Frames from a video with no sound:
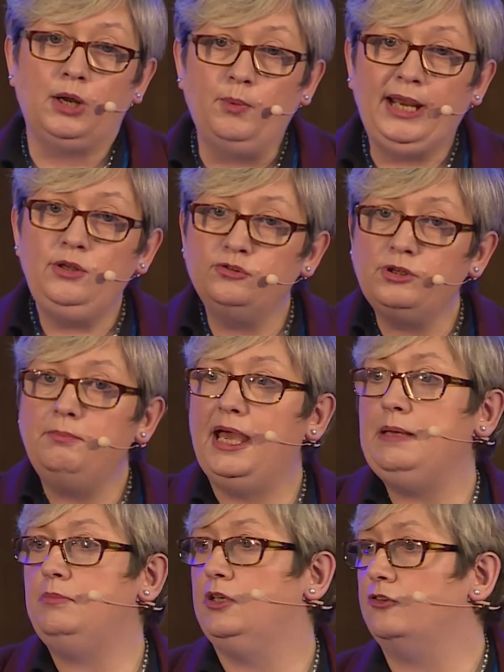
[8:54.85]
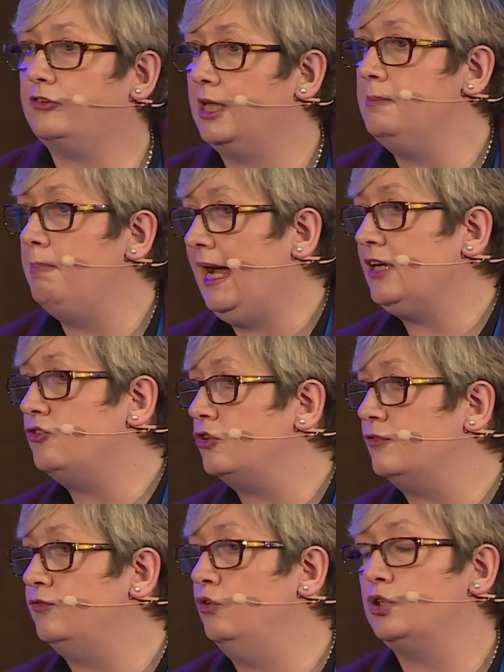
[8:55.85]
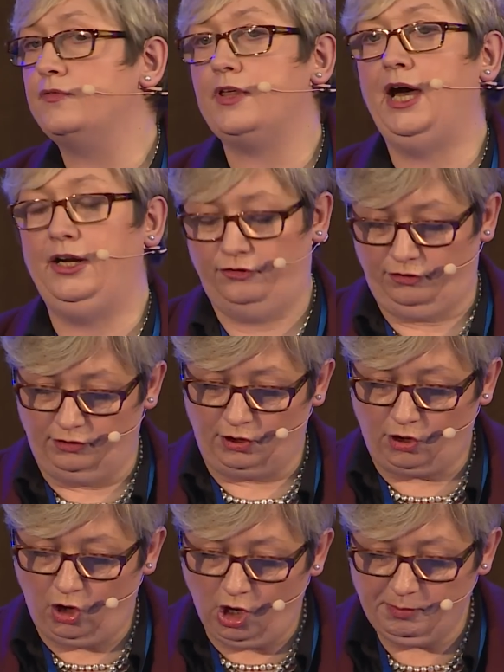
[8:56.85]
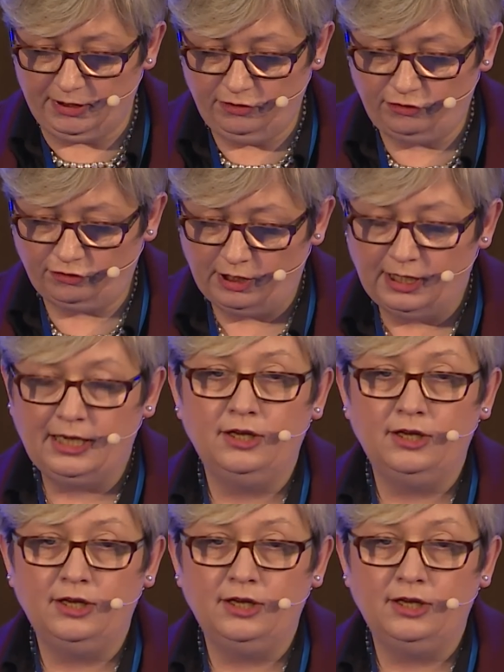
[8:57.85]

And when those amendments came back to the floor of the House and the Commons,